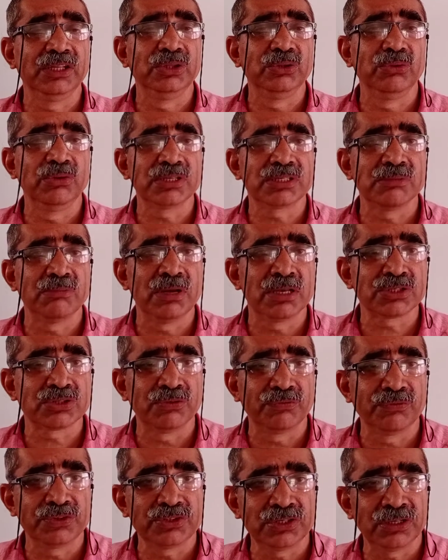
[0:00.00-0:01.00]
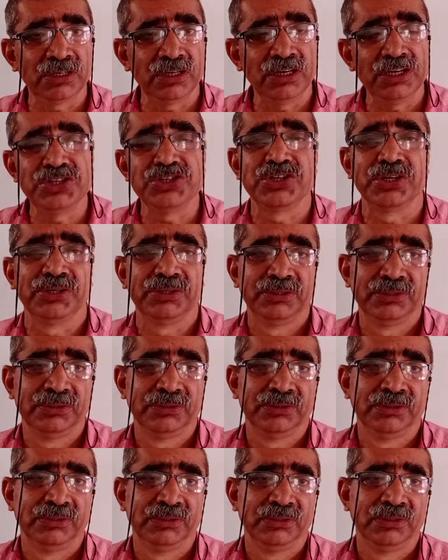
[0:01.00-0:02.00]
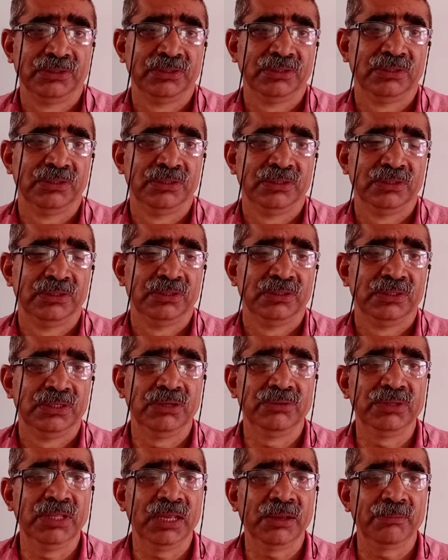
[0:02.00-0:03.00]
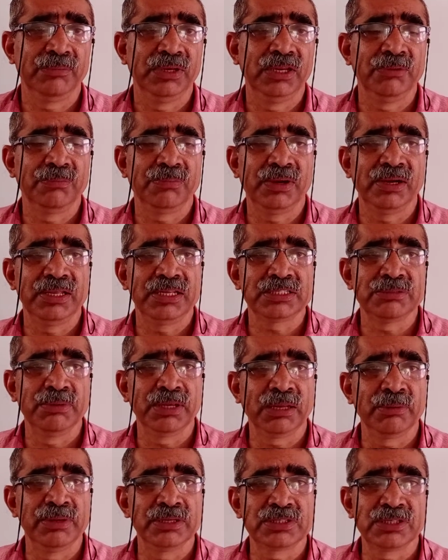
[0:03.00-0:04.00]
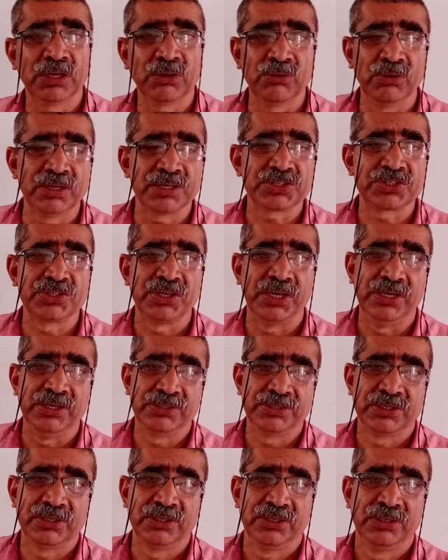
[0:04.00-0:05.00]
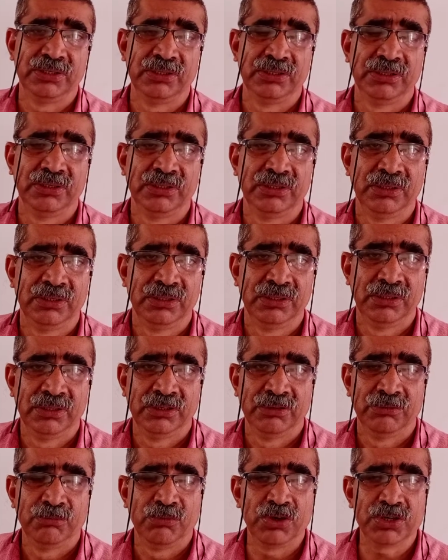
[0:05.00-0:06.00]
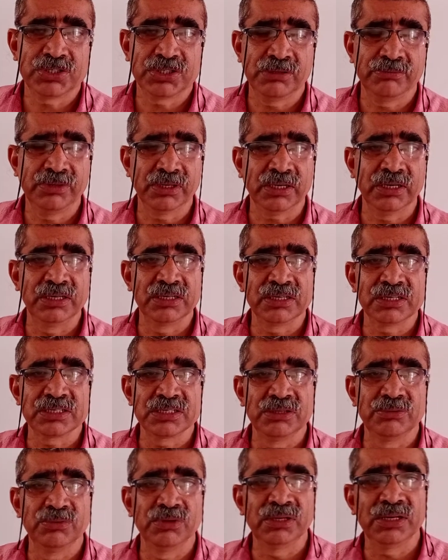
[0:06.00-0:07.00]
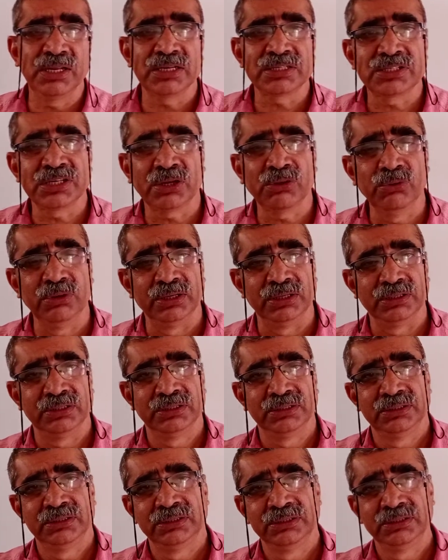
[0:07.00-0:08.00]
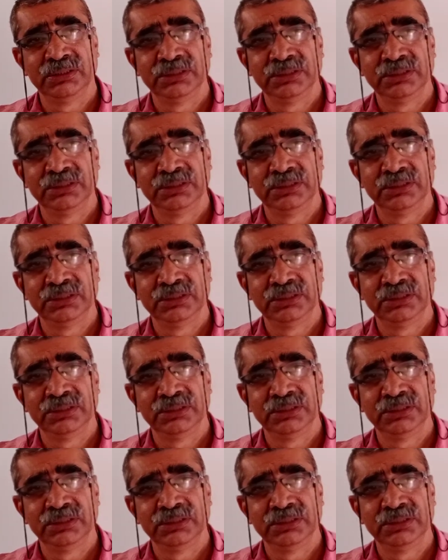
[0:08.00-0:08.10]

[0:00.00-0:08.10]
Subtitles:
Hinduism as official religion. Now Nepal has become a secular state. Most of the countries in the world are secular.